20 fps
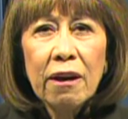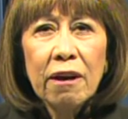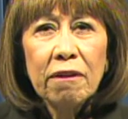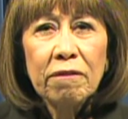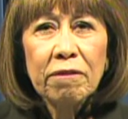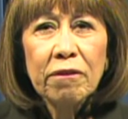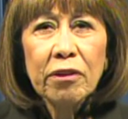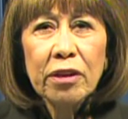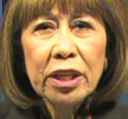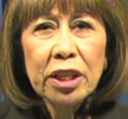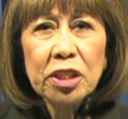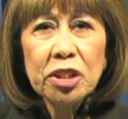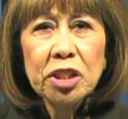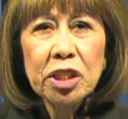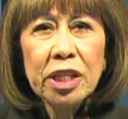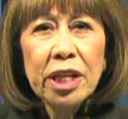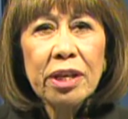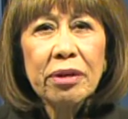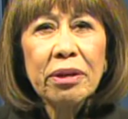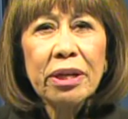for
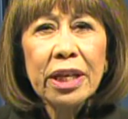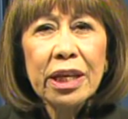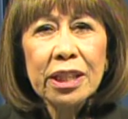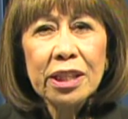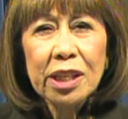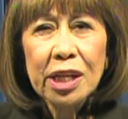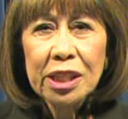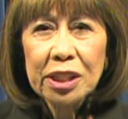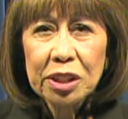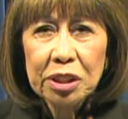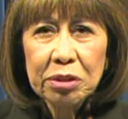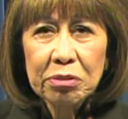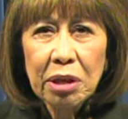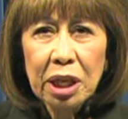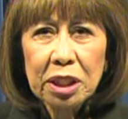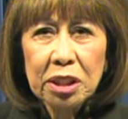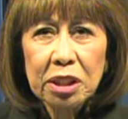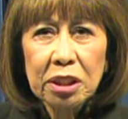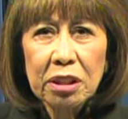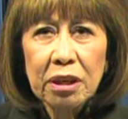engineering and
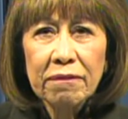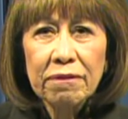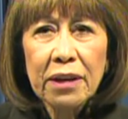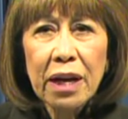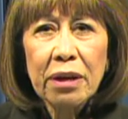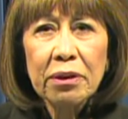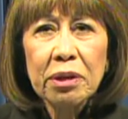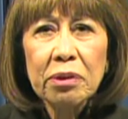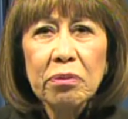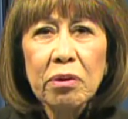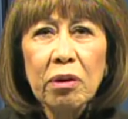construction of County